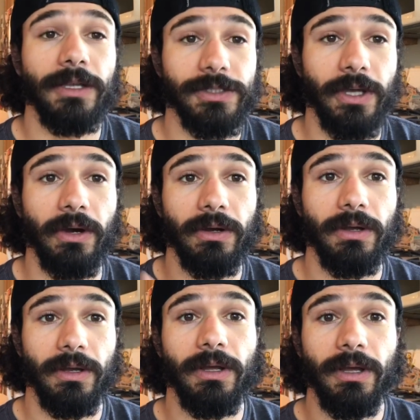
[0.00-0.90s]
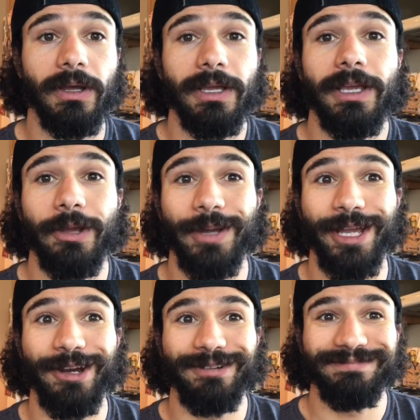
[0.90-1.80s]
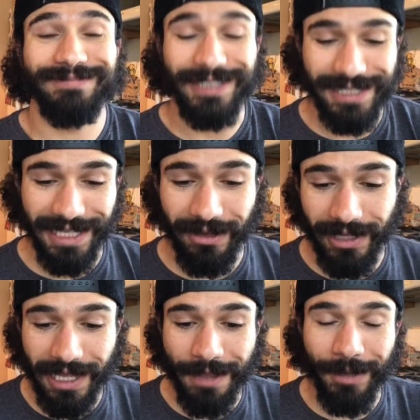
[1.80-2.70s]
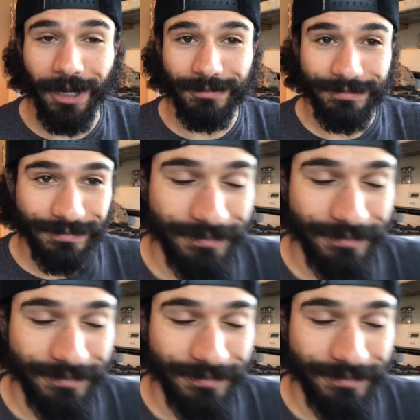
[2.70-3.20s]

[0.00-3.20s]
So here we go. Let's see how they came out.